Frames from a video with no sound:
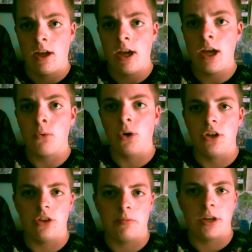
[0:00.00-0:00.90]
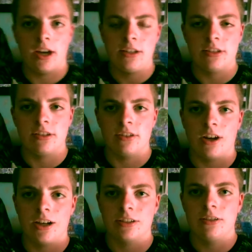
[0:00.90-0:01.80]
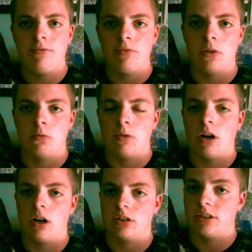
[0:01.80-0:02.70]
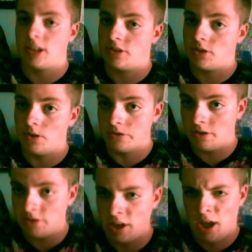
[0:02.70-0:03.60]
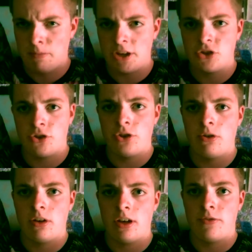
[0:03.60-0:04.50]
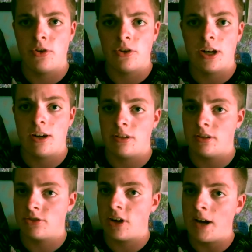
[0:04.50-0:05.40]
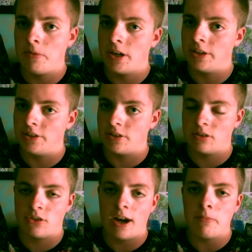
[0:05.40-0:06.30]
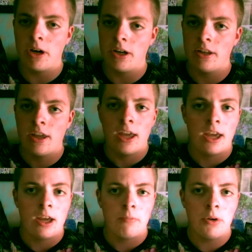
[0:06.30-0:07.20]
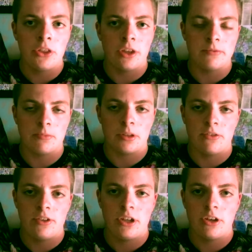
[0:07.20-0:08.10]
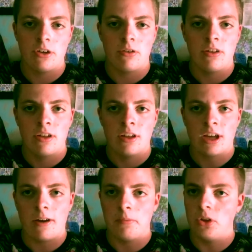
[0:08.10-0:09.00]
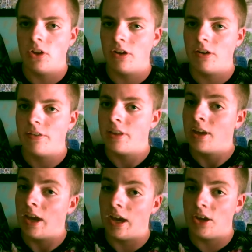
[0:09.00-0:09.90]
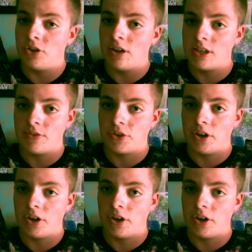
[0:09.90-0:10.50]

Hey, what is up, guys? This is Austin from Austin, Texas Coasters. Make sure you, if you're not a subscriber, hit the subscribe button, put a thumbs up on the video, comment below, and you guys have a